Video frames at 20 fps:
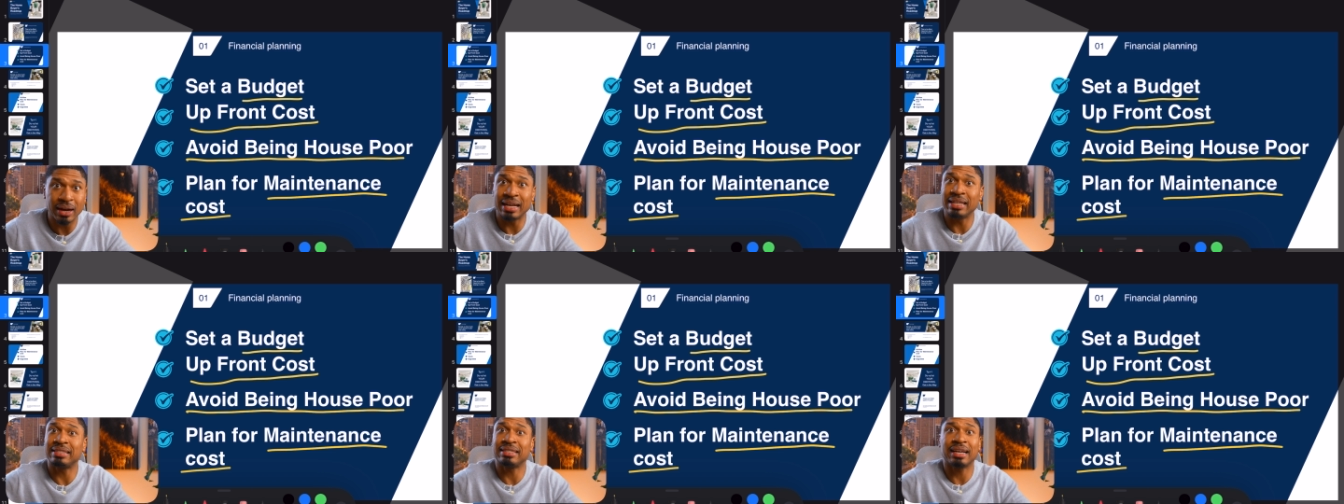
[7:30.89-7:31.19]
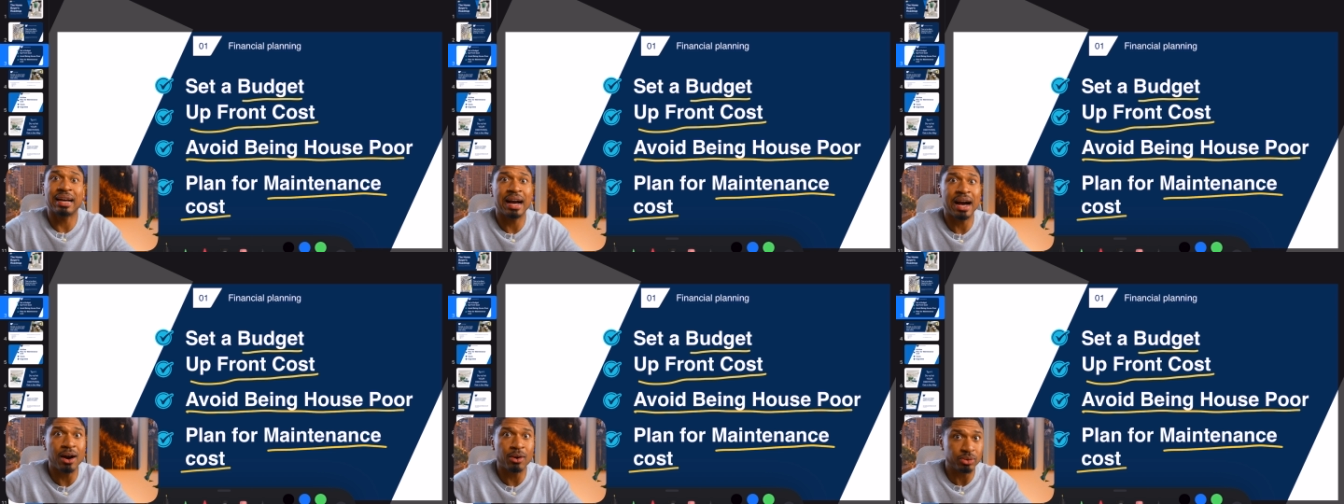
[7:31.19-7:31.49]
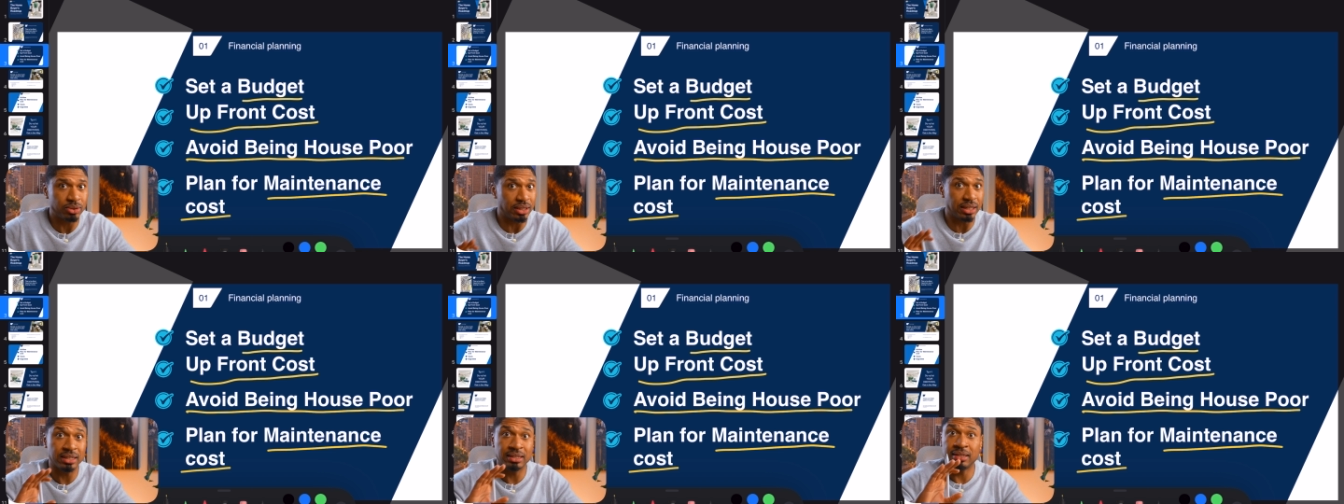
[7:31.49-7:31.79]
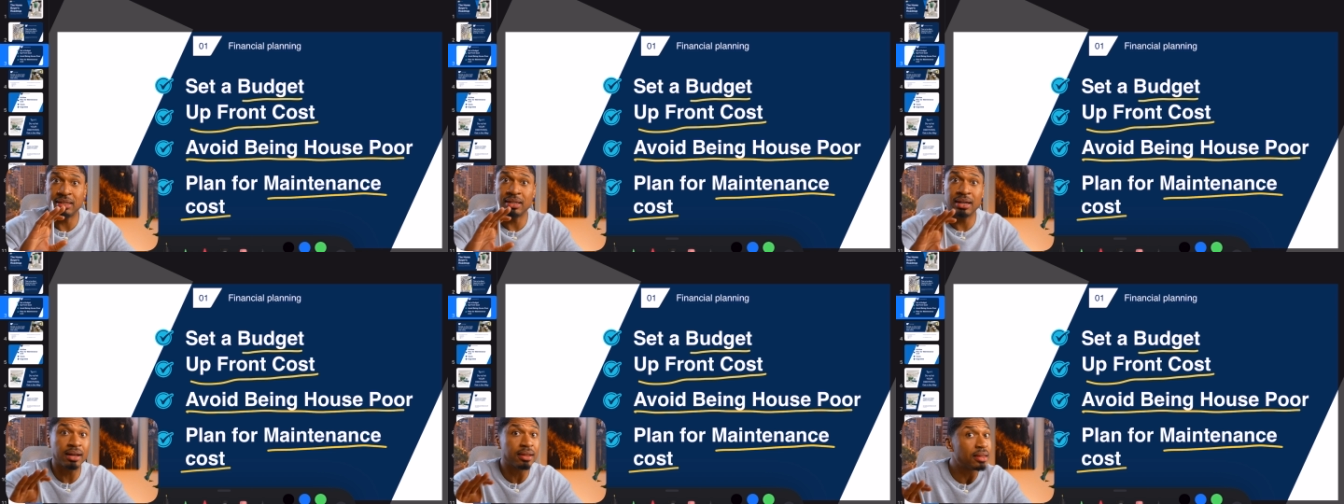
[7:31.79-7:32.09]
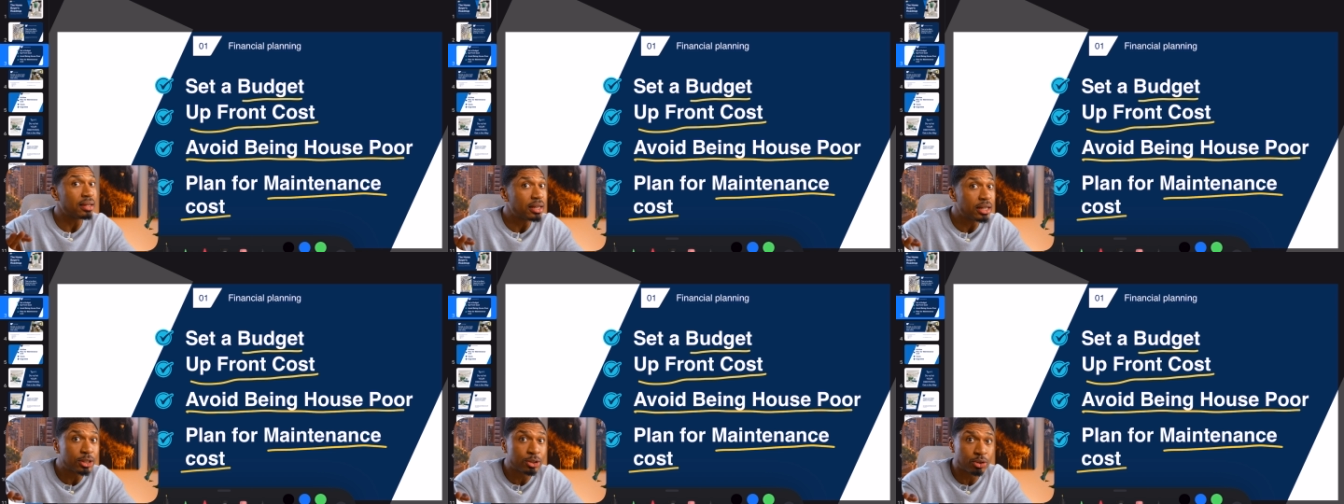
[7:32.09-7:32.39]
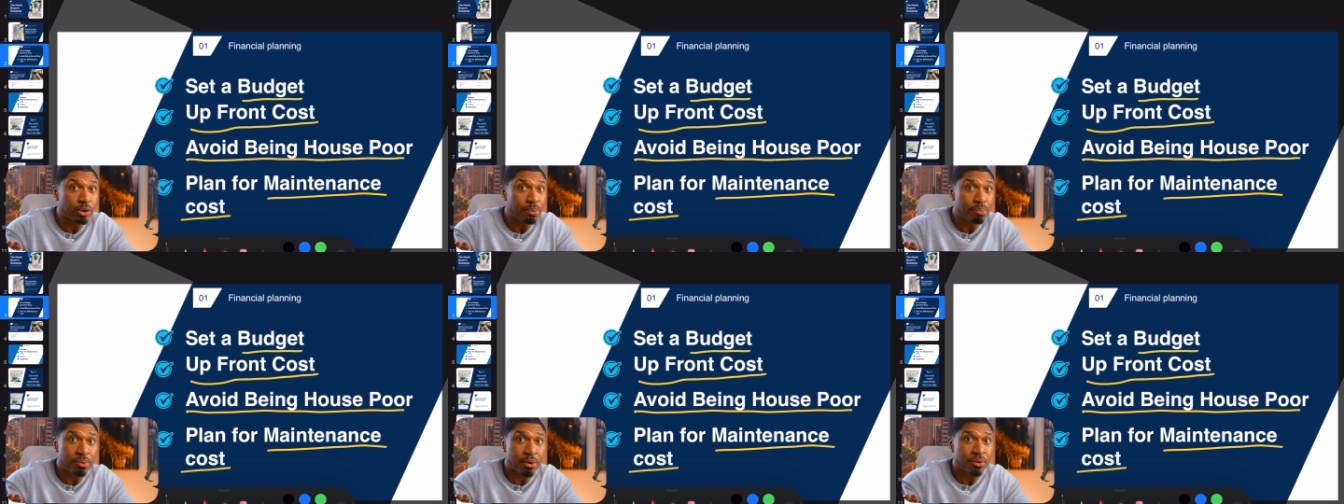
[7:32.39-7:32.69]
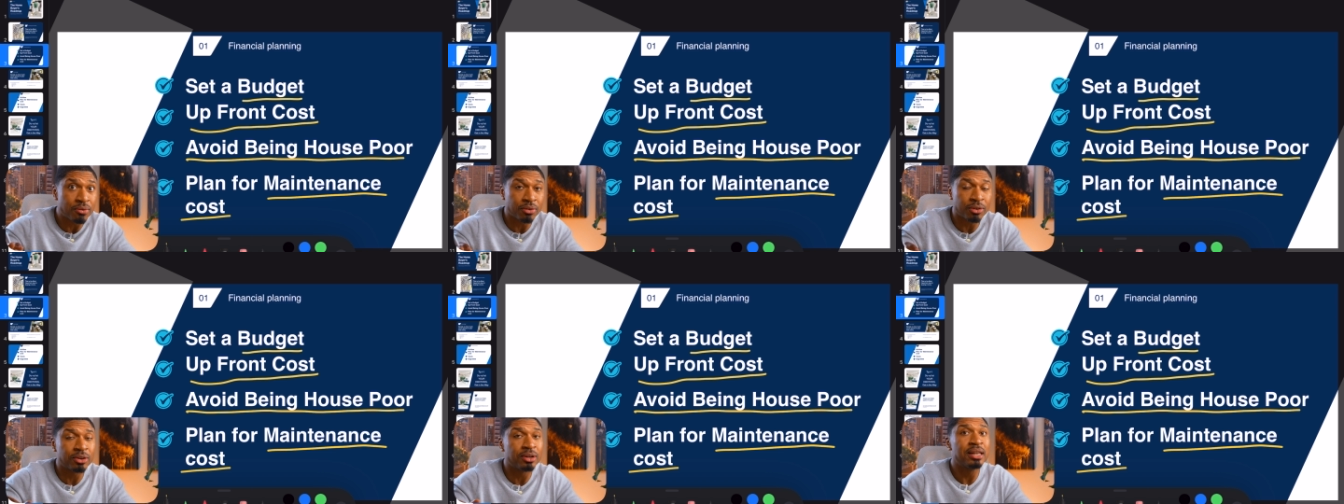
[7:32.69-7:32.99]
It's a house. It's nothing to trip
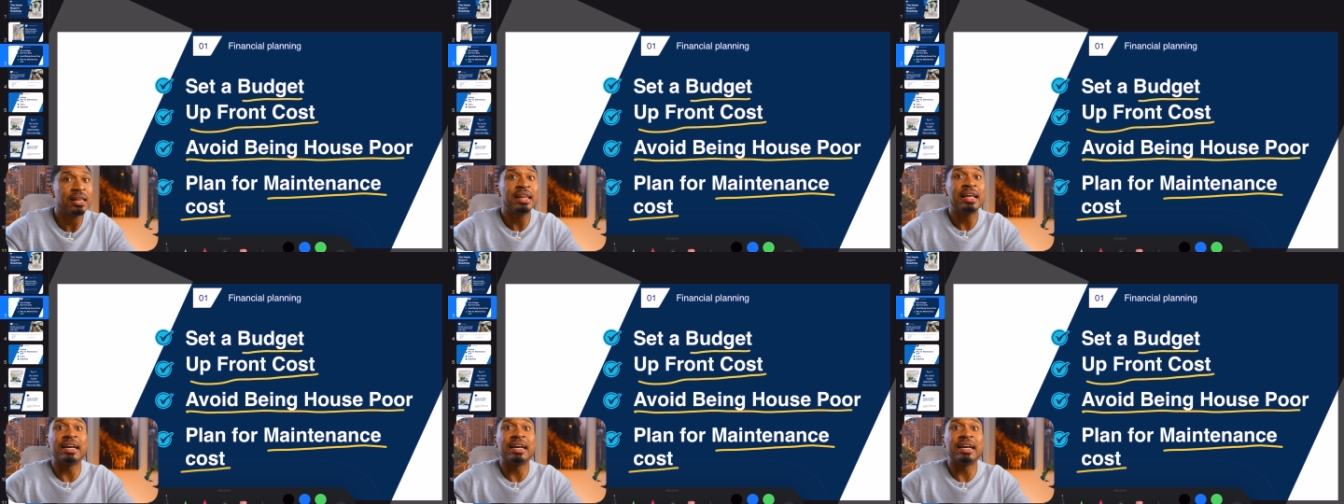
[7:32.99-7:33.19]
over.